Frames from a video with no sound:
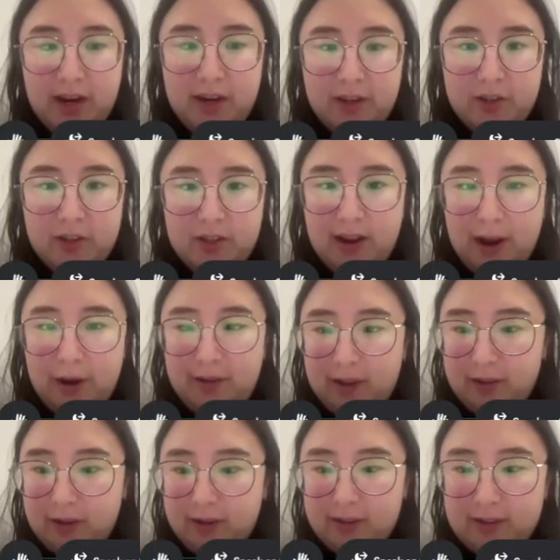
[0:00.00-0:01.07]
change
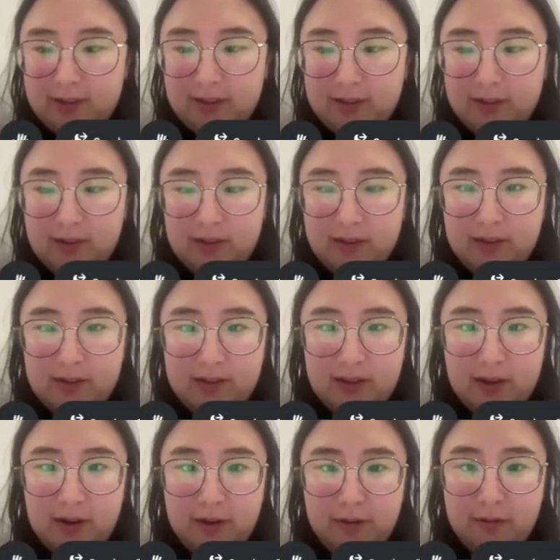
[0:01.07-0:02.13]
how that looks.
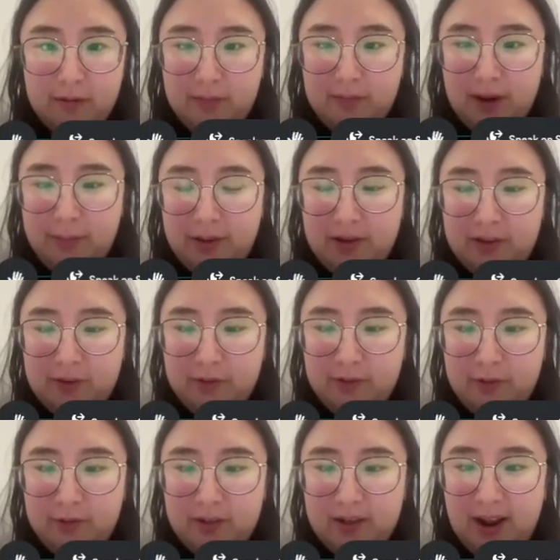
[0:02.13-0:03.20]
So I'm going
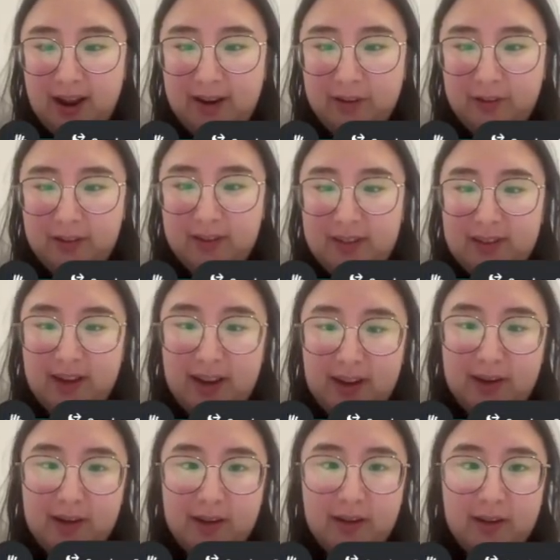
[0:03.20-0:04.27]
to do tile
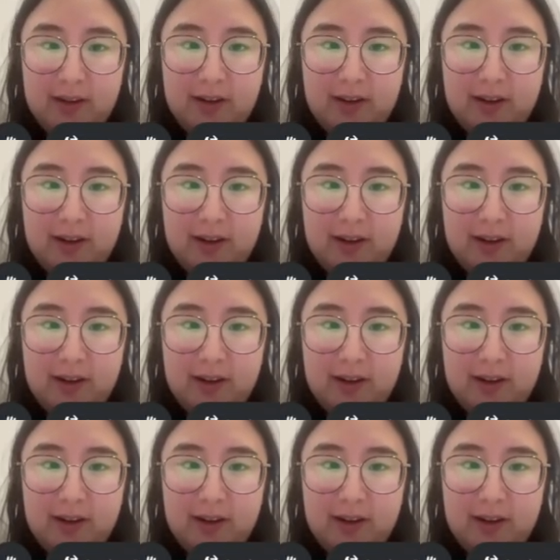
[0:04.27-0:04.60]
instead.